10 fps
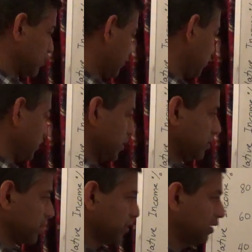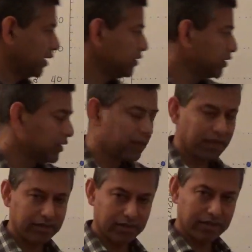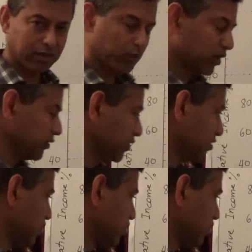full area A, and then that would give us